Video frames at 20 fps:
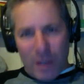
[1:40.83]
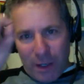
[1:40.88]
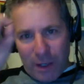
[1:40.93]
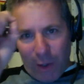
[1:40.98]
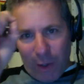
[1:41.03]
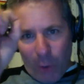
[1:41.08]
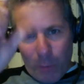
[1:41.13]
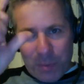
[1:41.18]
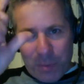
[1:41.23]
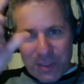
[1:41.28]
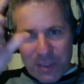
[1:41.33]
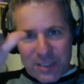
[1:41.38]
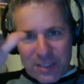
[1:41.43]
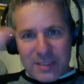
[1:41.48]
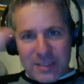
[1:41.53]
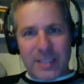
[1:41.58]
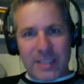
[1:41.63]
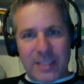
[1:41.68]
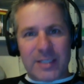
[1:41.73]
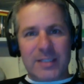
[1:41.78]
open to
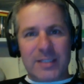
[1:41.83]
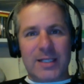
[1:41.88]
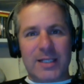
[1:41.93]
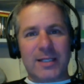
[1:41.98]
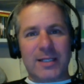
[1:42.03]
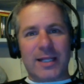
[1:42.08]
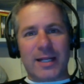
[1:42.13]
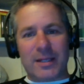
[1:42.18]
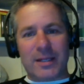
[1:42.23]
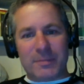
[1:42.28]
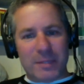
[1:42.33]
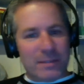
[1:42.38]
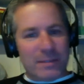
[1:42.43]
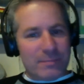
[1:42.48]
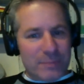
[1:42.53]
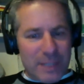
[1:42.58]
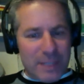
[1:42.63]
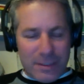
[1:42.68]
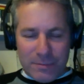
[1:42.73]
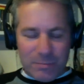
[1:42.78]
see that had been
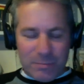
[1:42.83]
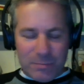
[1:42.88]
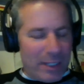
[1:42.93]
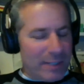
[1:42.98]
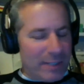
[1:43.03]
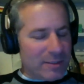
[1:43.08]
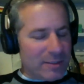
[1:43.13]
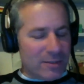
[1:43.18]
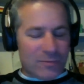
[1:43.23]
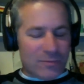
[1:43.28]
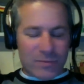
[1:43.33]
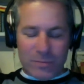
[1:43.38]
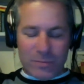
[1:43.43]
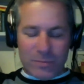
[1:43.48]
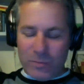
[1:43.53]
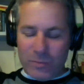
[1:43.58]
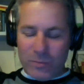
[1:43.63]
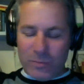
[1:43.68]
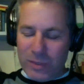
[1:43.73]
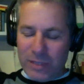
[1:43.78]
planted from
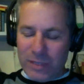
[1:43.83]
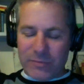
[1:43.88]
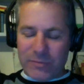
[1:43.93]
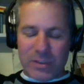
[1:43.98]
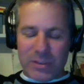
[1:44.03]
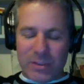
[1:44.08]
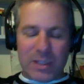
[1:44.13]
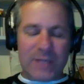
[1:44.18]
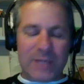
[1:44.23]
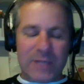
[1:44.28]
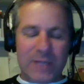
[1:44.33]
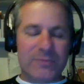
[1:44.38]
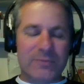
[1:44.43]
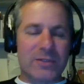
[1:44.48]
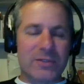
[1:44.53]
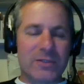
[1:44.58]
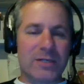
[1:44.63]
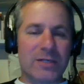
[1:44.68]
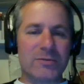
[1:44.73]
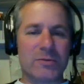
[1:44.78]
whatever
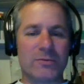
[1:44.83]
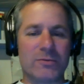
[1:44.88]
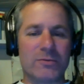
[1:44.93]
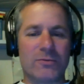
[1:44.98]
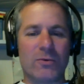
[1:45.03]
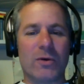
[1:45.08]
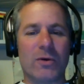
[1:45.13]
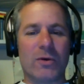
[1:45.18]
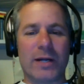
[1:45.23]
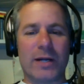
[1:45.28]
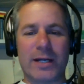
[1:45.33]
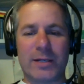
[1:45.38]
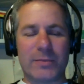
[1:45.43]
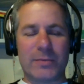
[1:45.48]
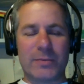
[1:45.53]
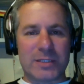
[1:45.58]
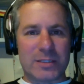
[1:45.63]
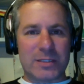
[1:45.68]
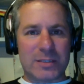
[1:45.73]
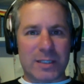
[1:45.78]
lifetimes before, and it
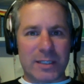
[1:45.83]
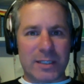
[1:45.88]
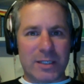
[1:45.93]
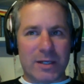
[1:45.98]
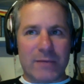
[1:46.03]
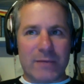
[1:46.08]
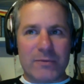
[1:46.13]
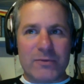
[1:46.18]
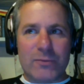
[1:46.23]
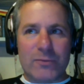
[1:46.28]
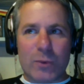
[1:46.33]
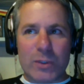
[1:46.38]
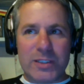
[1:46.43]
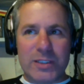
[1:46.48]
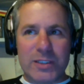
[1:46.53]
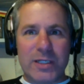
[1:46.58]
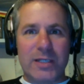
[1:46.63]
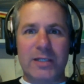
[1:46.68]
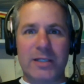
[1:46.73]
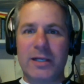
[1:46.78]
was just like I was
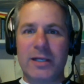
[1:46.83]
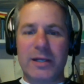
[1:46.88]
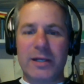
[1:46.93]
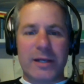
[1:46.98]
14,